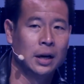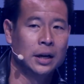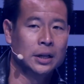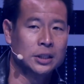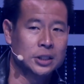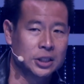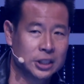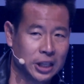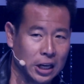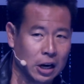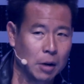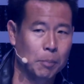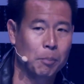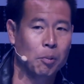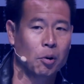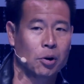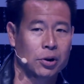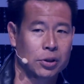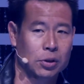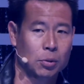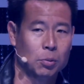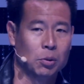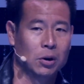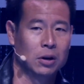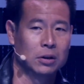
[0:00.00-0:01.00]
Singapore to
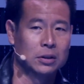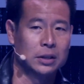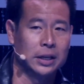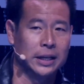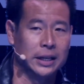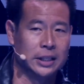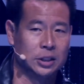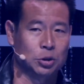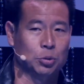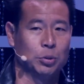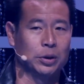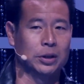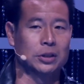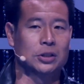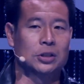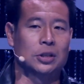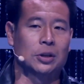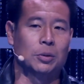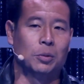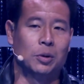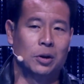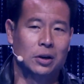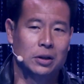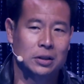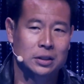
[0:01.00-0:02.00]
the world, Israel to the
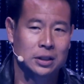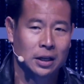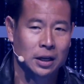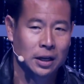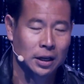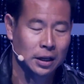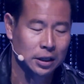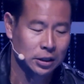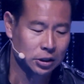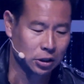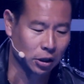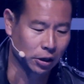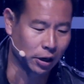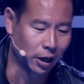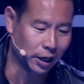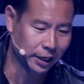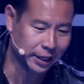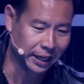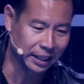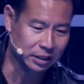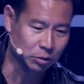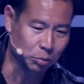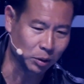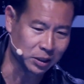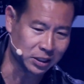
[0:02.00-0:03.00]
world. So in our
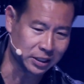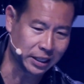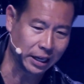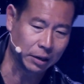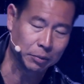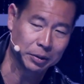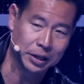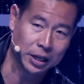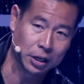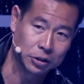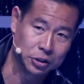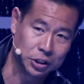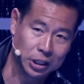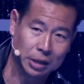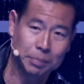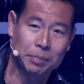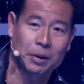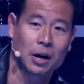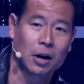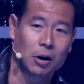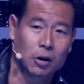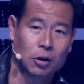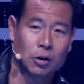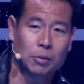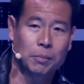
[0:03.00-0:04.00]
case, once again, we go deep in
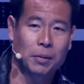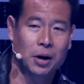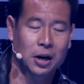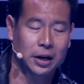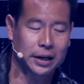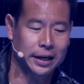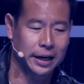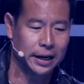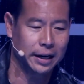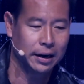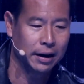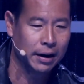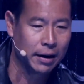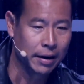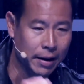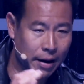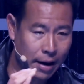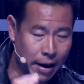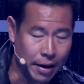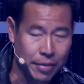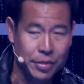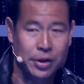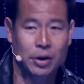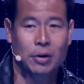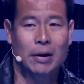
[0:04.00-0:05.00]
our own market,
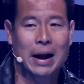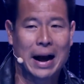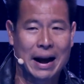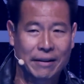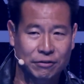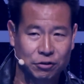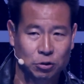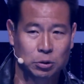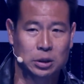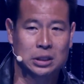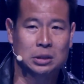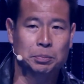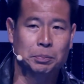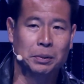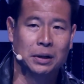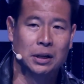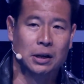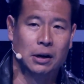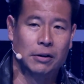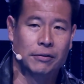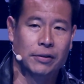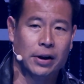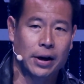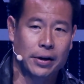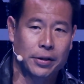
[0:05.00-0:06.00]
and thereafter we spill
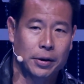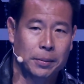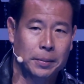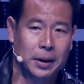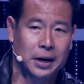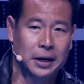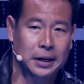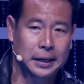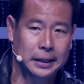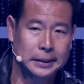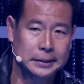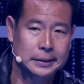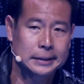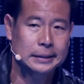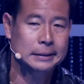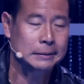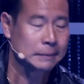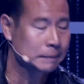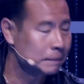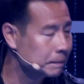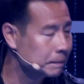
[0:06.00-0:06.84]
over to other markets.